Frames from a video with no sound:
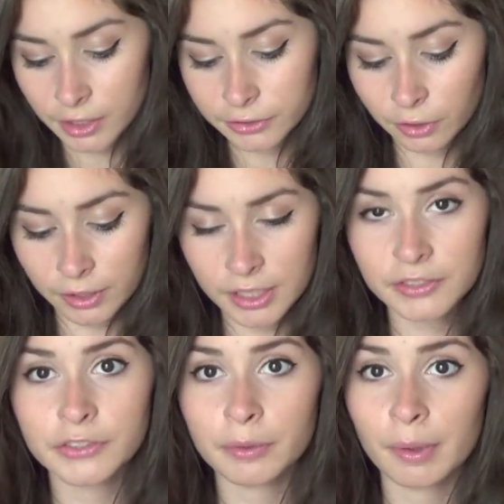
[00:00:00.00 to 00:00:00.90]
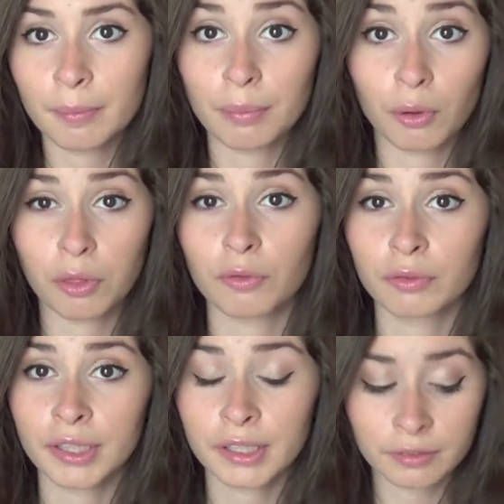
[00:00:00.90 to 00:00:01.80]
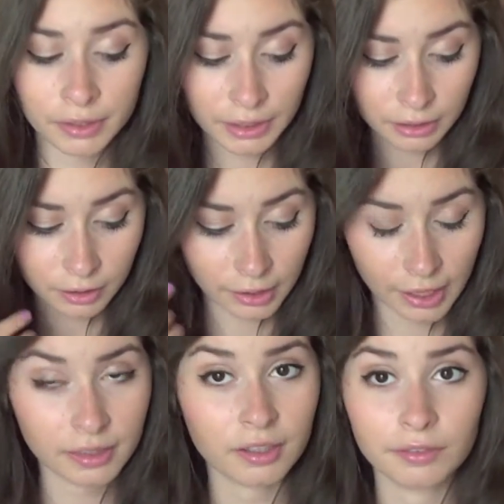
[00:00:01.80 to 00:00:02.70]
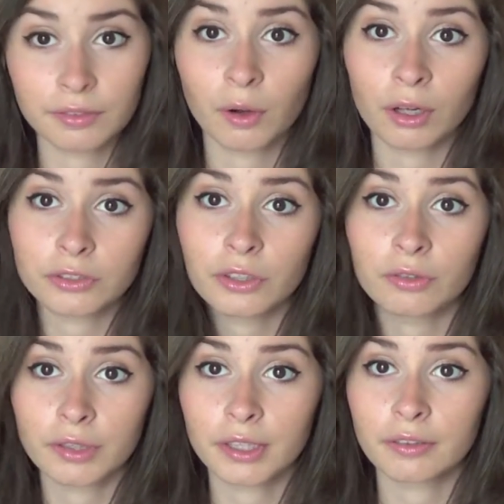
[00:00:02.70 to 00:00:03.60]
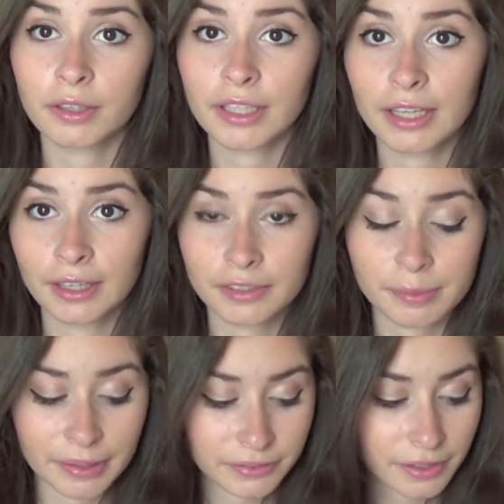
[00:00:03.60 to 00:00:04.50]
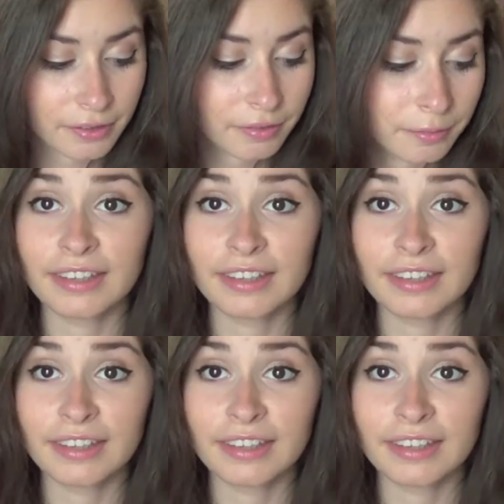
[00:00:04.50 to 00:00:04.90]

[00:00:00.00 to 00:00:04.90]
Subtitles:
So these two are both really good, and they're also really inexpensive.